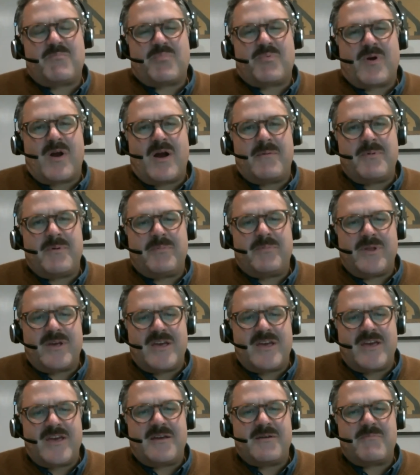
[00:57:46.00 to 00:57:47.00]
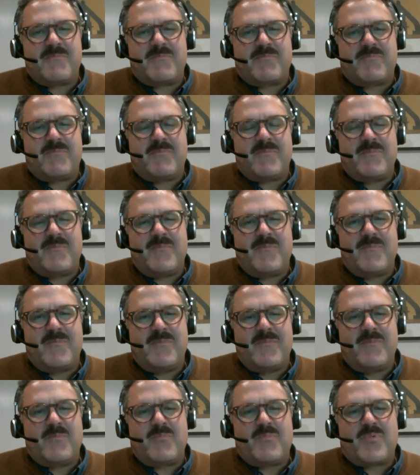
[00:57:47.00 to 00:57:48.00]
probably
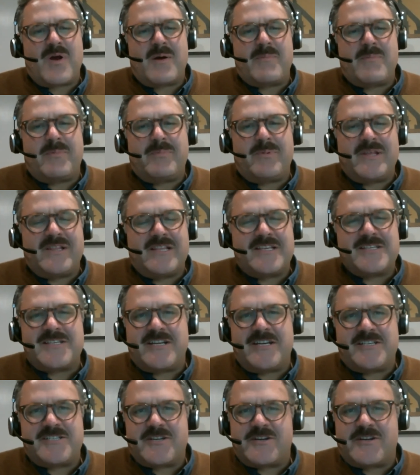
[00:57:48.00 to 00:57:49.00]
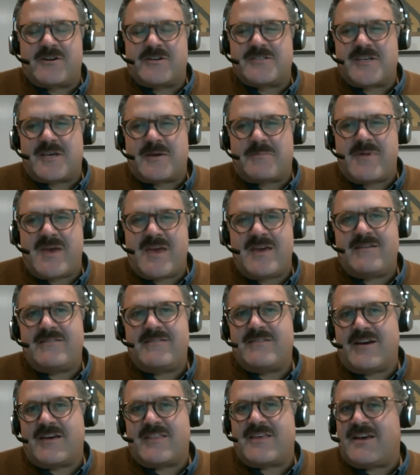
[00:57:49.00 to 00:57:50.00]
listening to nerds like me,
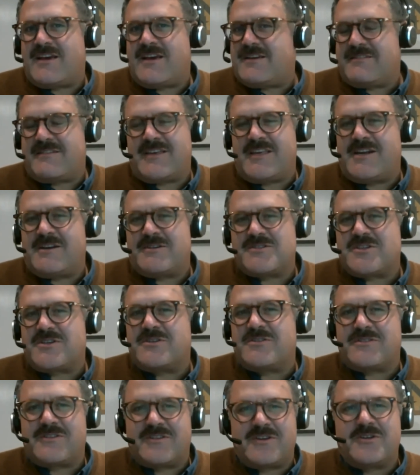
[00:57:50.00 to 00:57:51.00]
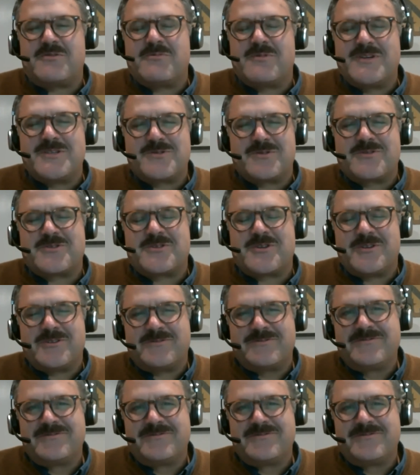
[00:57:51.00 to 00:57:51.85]
I think is a good resource too.